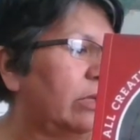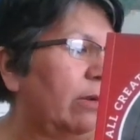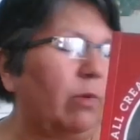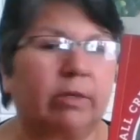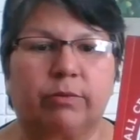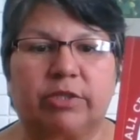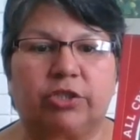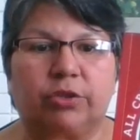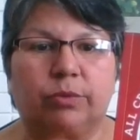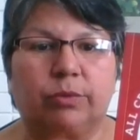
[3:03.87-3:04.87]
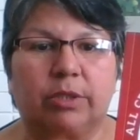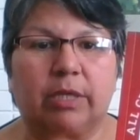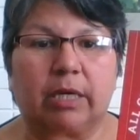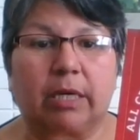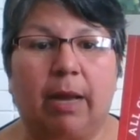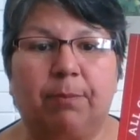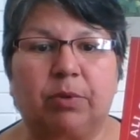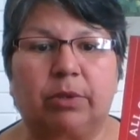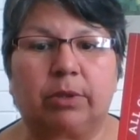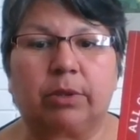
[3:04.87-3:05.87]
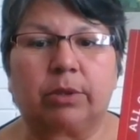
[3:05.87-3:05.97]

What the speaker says: want to read you a couple